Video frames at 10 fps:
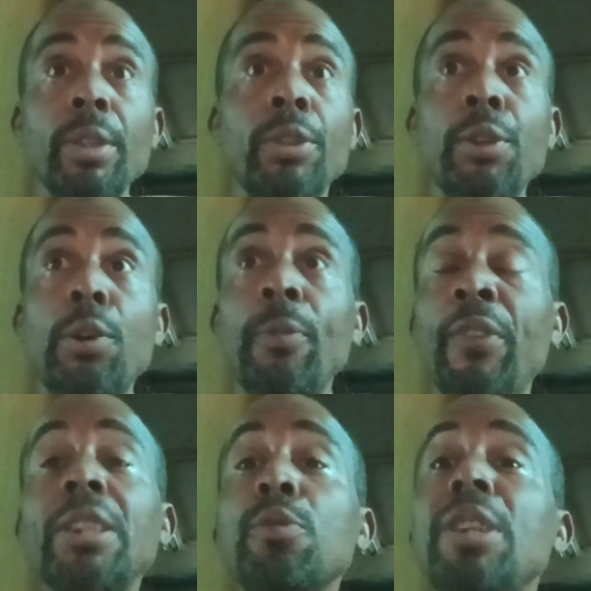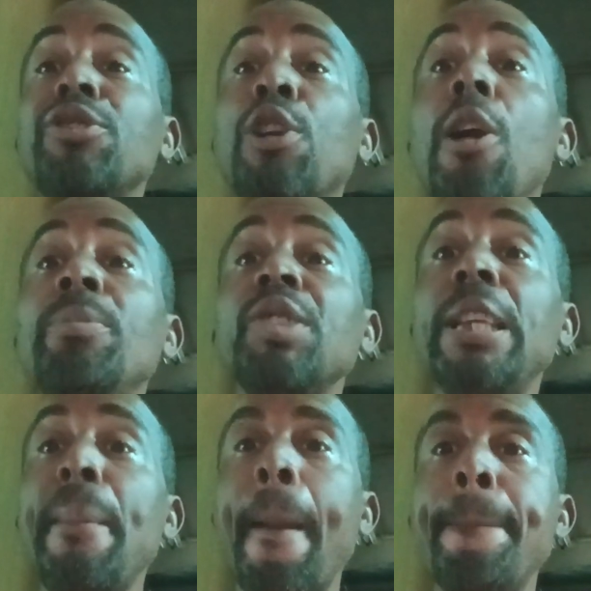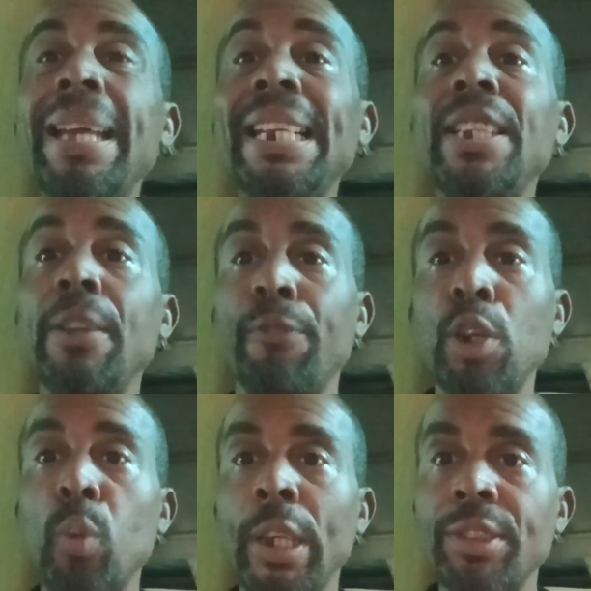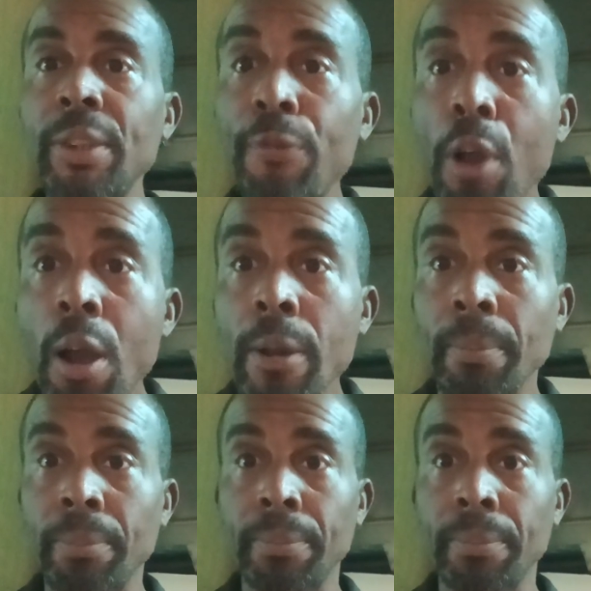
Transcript: Veterans comes in many different ways and form.